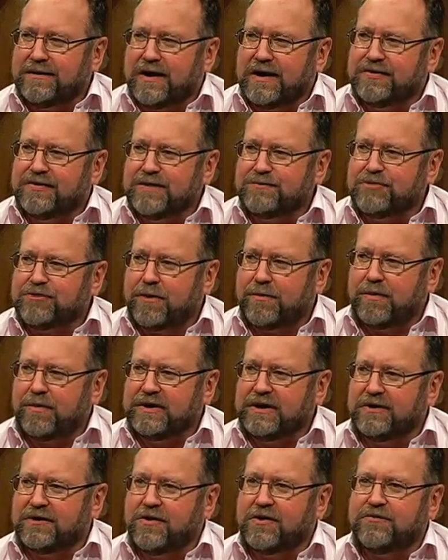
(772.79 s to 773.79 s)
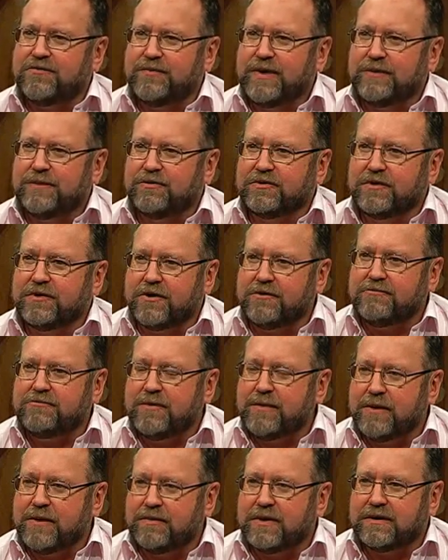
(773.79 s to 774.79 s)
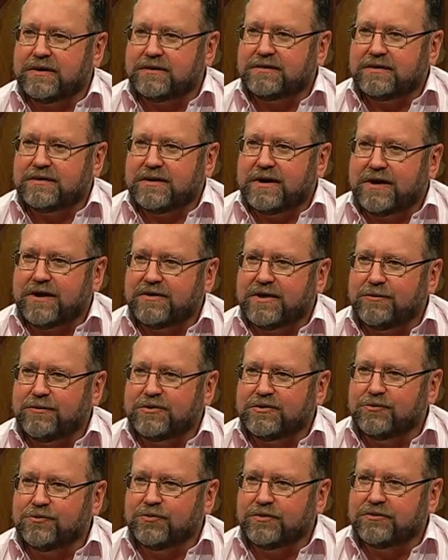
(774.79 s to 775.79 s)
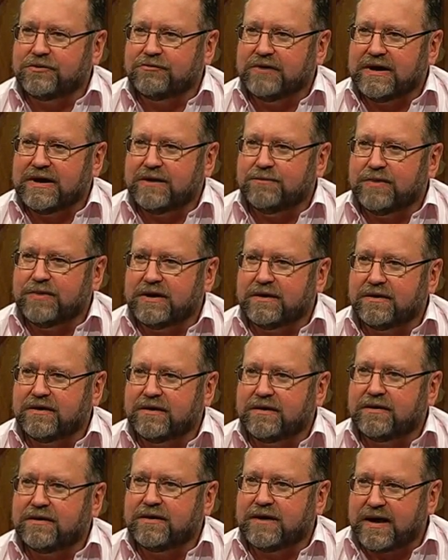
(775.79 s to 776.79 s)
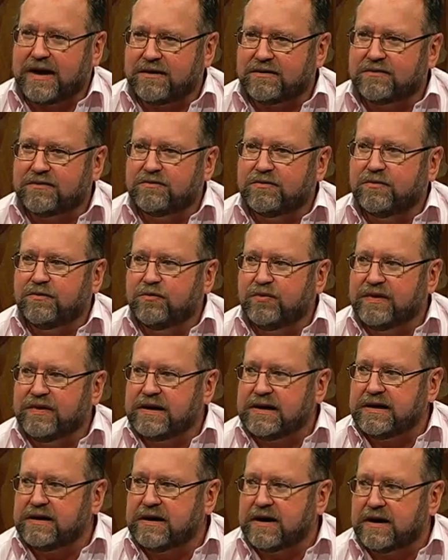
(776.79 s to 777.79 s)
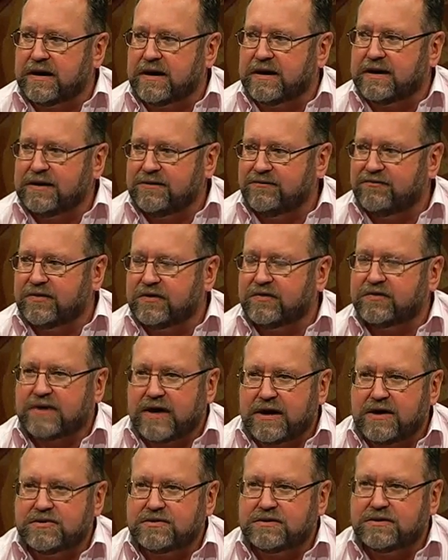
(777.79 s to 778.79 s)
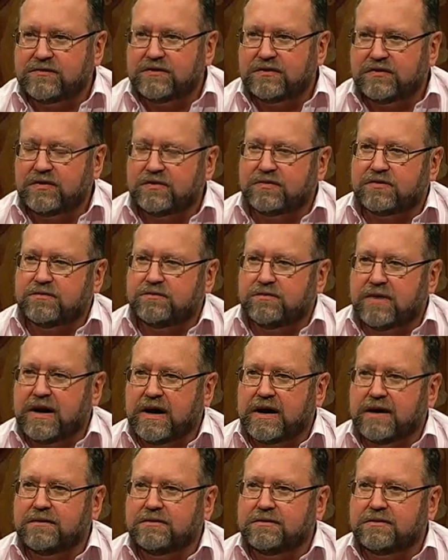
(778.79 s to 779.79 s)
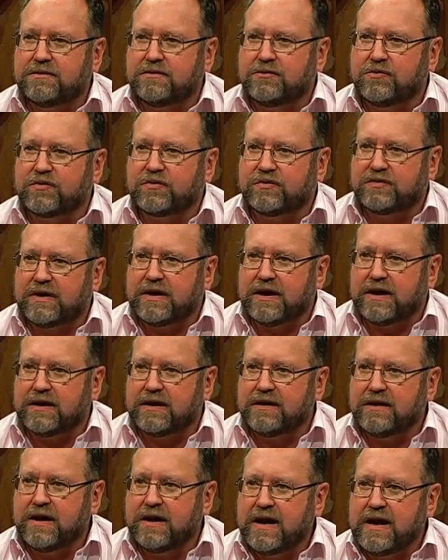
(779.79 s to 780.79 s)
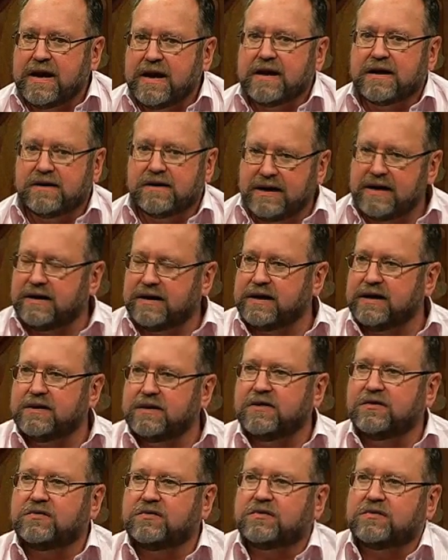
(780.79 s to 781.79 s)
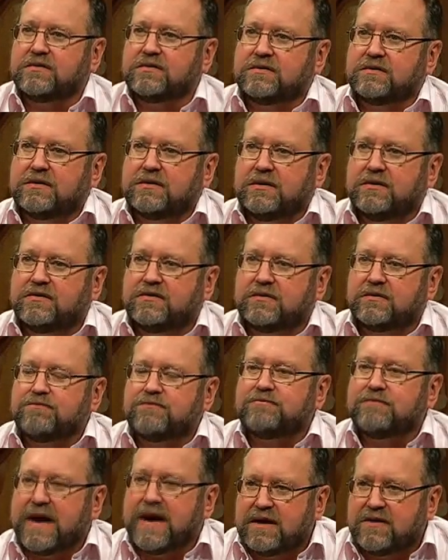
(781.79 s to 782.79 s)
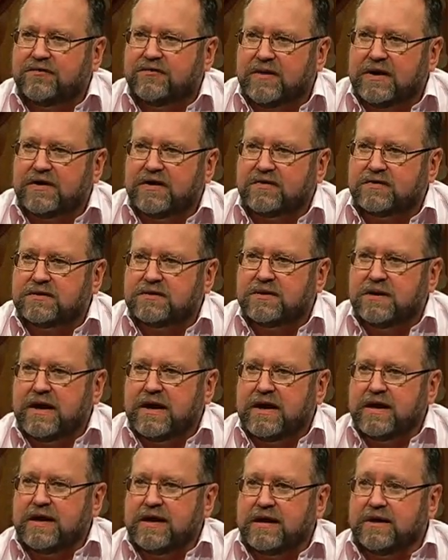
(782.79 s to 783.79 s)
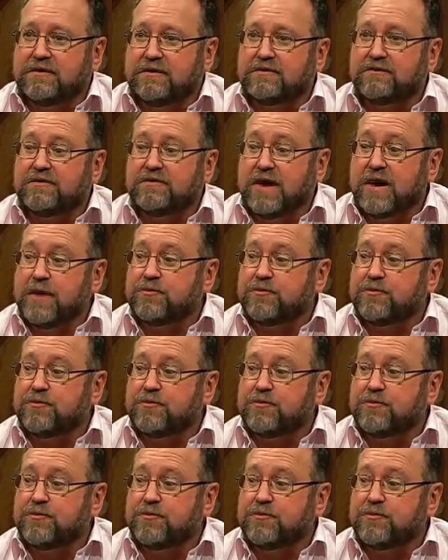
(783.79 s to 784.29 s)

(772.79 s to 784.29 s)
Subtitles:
I think probably a lot of people don't remember how they were taught to read, but that the infestation of the system by luxay clearly is manifest in